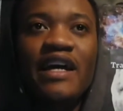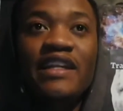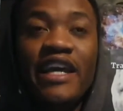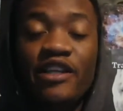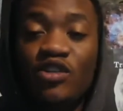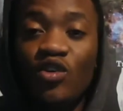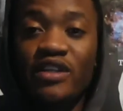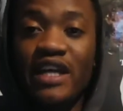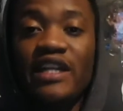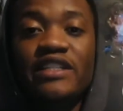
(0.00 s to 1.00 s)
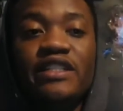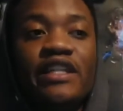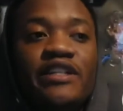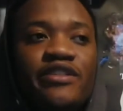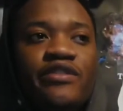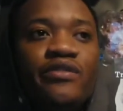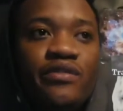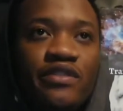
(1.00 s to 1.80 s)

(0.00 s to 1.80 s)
like your analogy that you used.